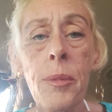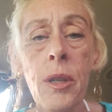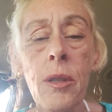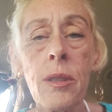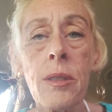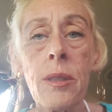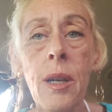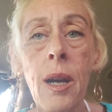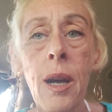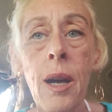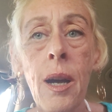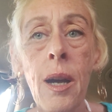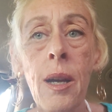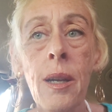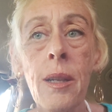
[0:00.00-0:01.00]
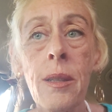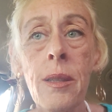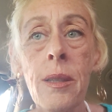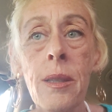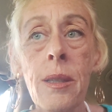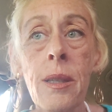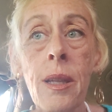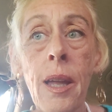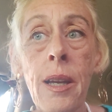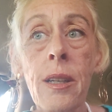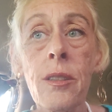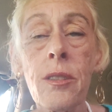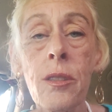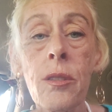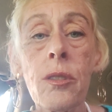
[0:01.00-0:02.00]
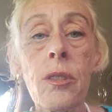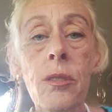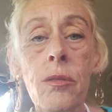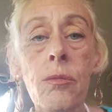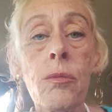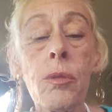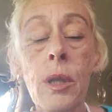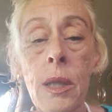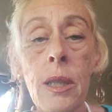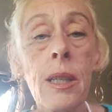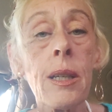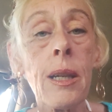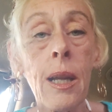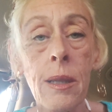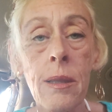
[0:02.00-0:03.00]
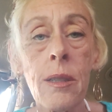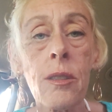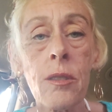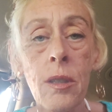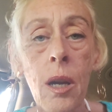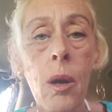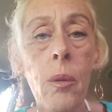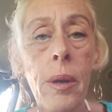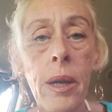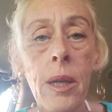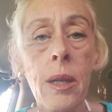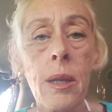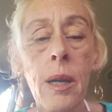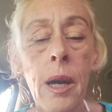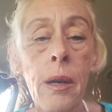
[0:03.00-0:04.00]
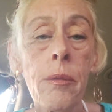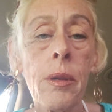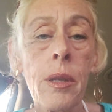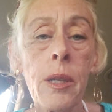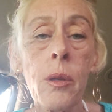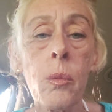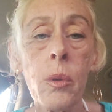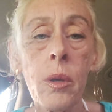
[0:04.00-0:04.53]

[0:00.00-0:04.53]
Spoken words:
because I'd like to really get this going. I really